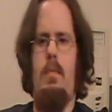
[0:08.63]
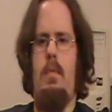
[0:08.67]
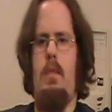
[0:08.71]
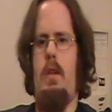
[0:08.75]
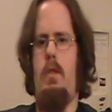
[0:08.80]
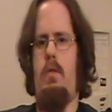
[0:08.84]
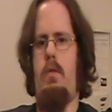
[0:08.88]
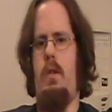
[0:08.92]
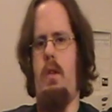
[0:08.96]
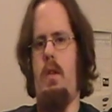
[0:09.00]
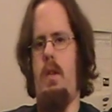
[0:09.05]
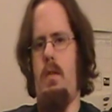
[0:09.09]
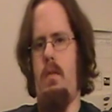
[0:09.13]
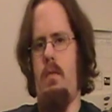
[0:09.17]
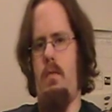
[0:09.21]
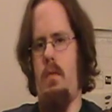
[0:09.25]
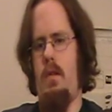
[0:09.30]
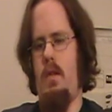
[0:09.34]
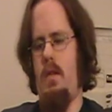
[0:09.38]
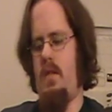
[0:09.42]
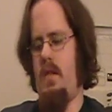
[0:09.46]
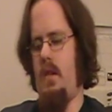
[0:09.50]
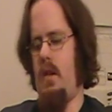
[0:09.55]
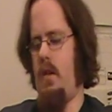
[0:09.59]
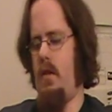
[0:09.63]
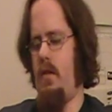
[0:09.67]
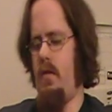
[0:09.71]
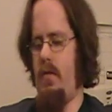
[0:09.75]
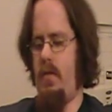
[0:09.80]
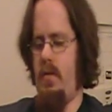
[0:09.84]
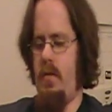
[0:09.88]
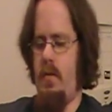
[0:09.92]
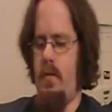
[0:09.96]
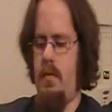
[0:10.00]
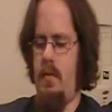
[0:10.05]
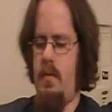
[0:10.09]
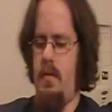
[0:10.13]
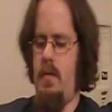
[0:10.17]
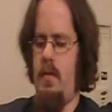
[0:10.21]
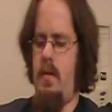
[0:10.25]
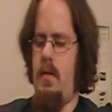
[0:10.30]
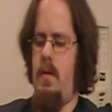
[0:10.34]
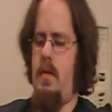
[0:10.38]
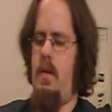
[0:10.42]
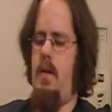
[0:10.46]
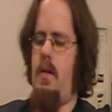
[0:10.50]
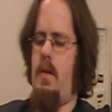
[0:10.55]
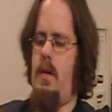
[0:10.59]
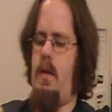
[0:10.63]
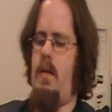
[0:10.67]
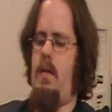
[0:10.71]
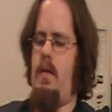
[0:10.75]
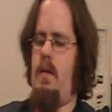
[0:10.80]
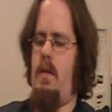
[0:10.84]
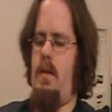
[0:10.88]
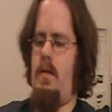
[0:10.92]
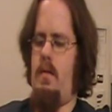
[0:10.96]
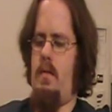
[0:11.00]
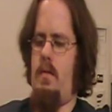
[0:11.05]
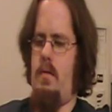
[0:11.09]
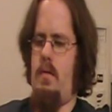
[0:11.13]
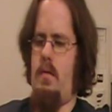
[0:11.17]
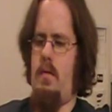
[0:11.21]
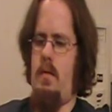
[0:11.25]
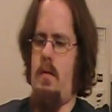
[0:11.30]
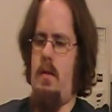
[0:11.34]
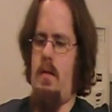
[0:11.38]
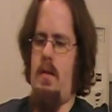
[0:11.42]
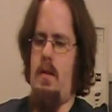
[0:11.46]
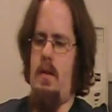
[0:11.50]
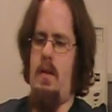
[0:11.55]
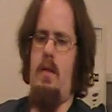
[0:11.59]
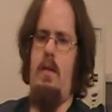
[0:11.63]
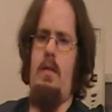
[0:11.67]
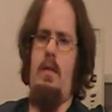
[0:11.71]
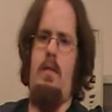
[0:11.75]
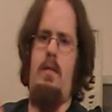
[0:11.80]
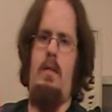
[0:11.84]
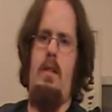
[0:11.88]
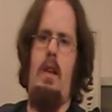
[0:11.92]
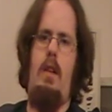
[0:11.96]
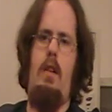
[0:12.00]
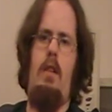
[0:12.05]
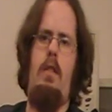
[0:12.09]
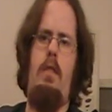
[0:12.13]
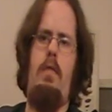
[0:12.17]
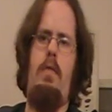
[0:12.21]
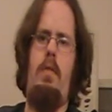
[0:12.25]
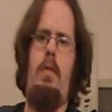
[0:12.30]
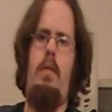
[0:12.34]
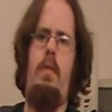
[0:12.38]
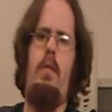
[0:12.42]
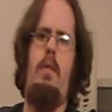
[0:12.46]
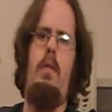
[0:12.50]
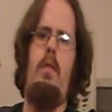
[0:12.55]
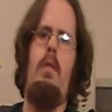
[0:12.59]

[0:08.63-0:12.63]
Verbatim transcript: That's right, that's Alf, and this is Alf,